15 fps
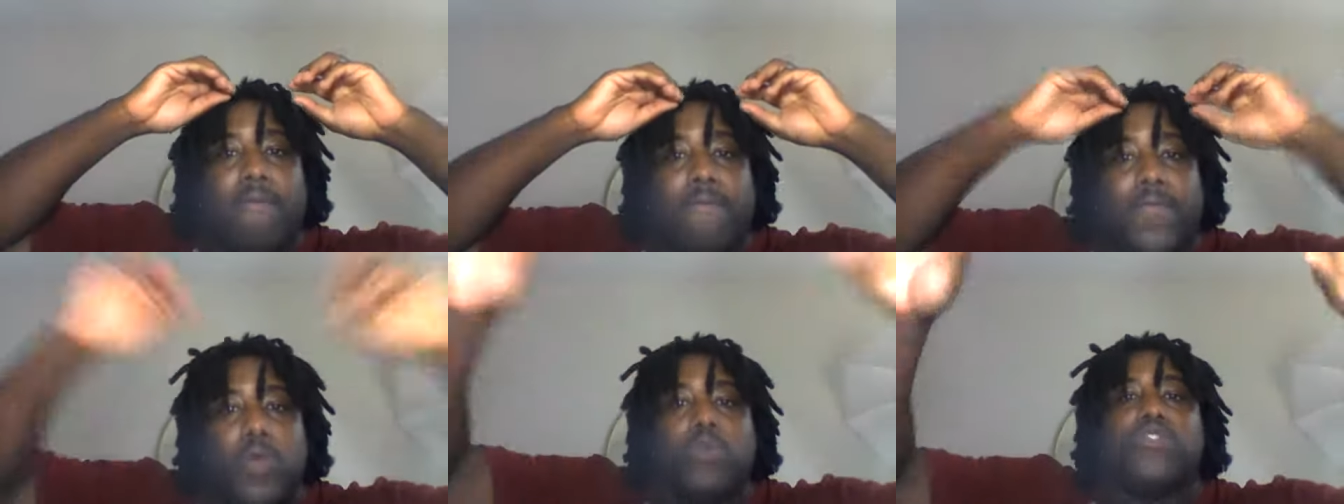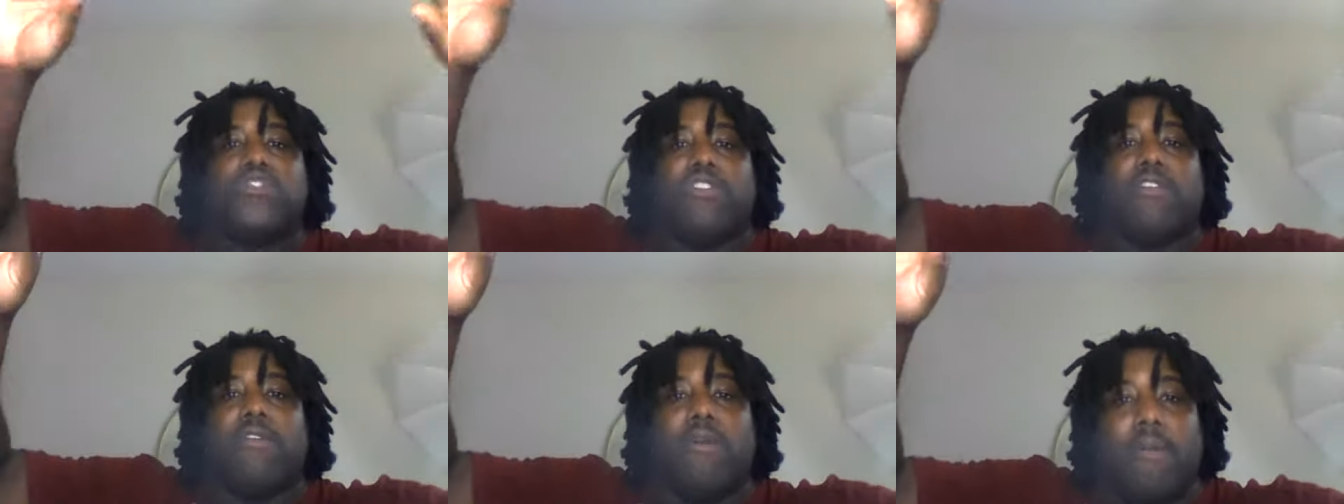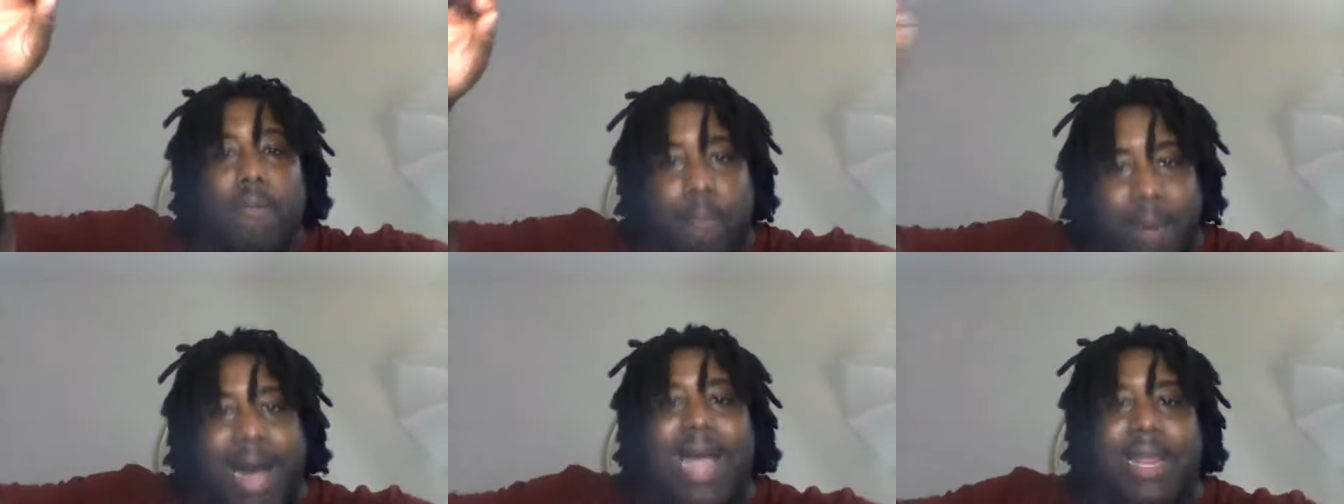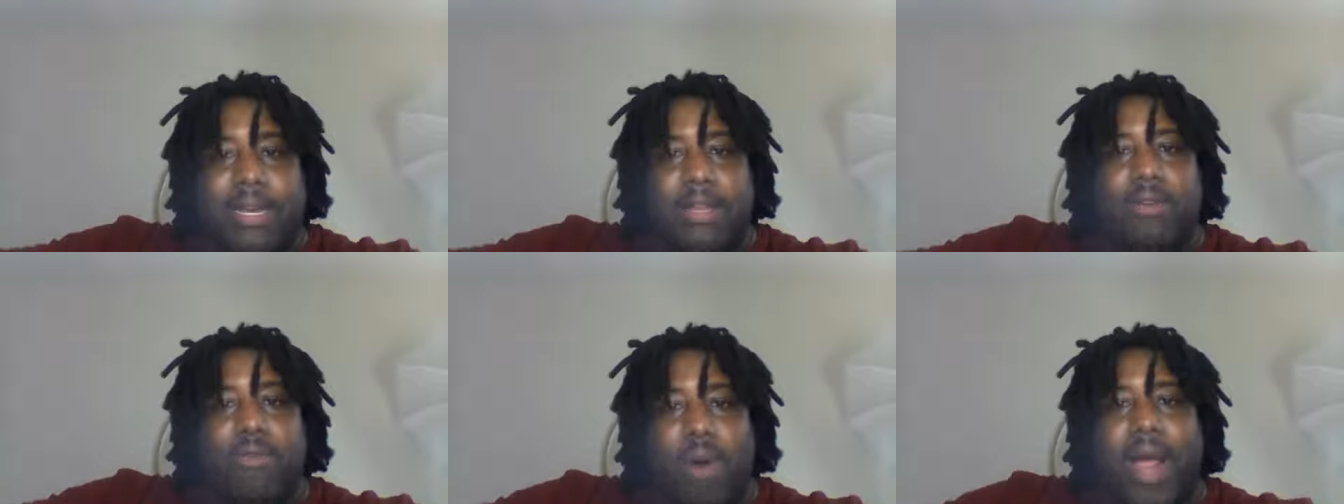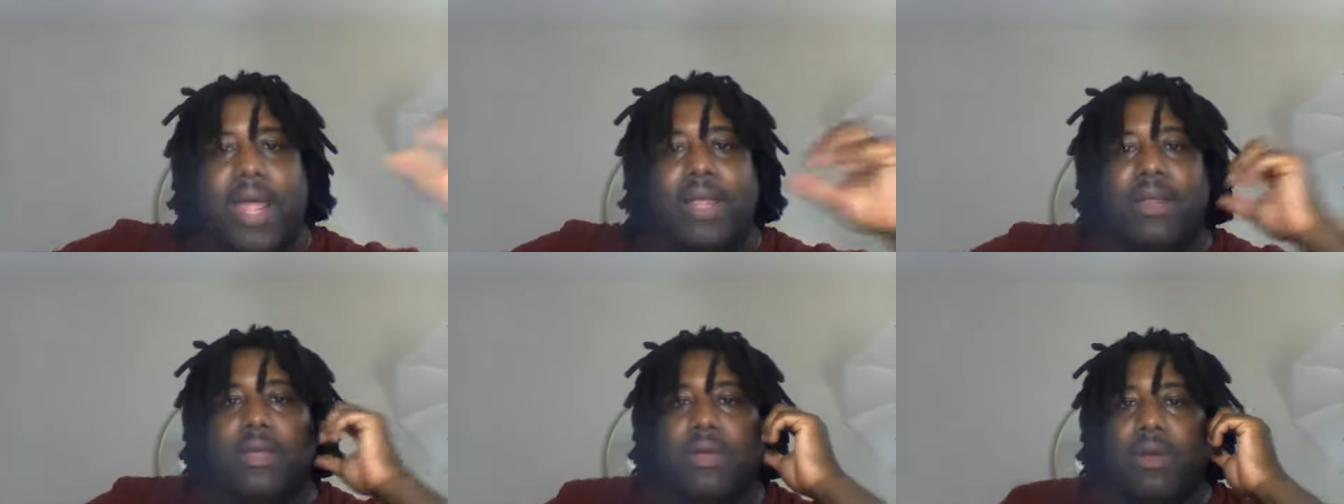future minded,
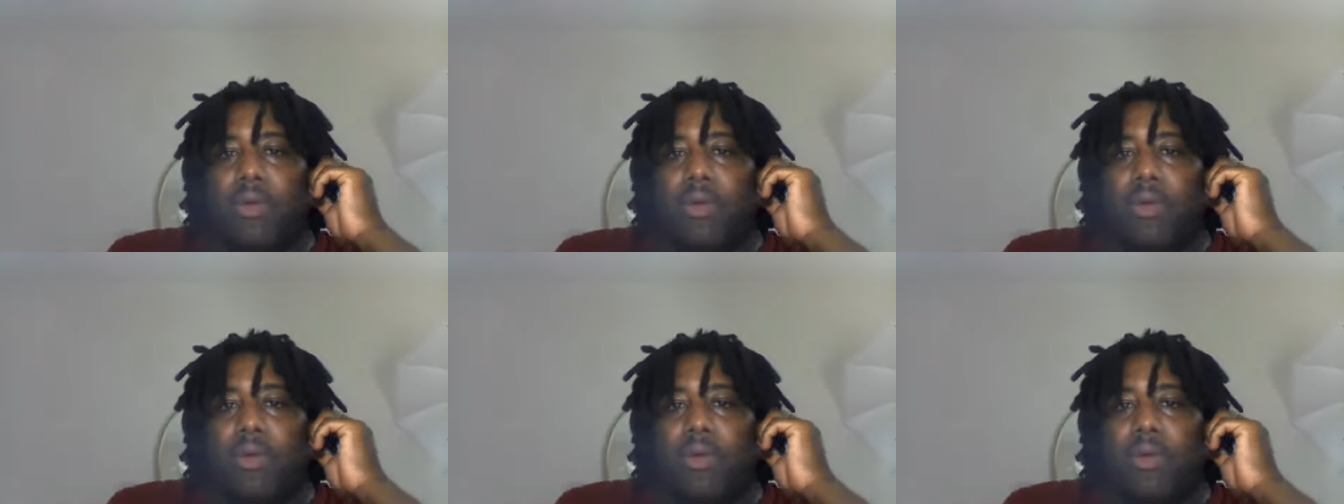right?